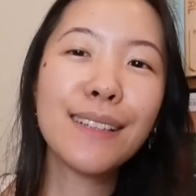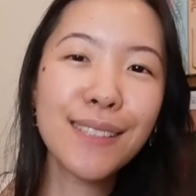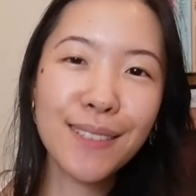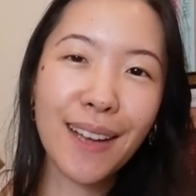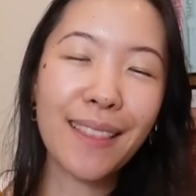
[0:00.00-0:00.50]

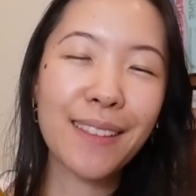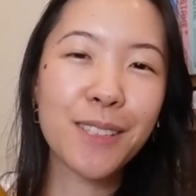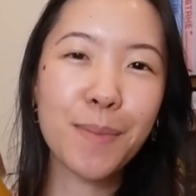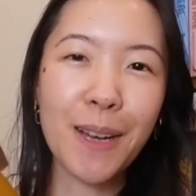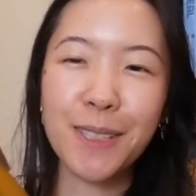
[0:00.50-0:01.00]
also got
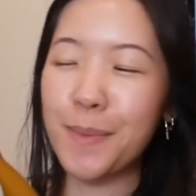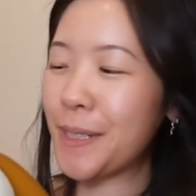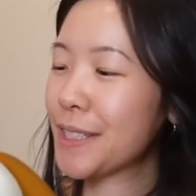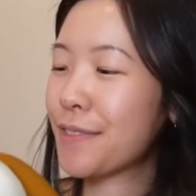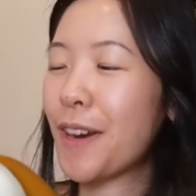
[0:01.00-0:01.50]
this box of
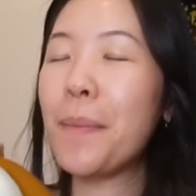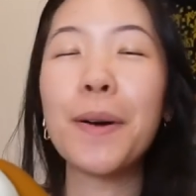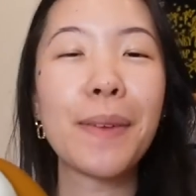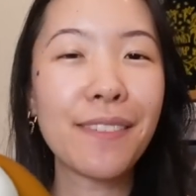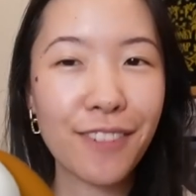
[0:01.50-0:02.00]
books from
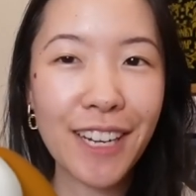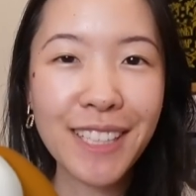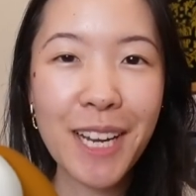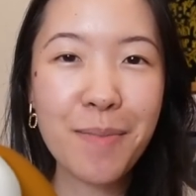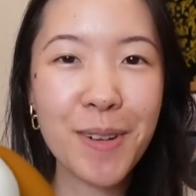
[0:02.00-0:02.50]
my friend
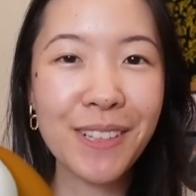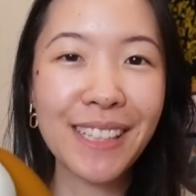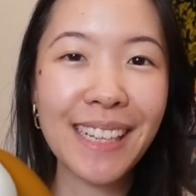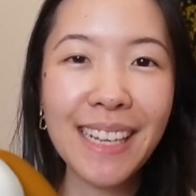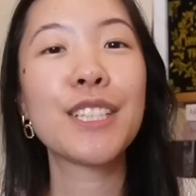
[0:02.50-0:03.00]
Kimberly.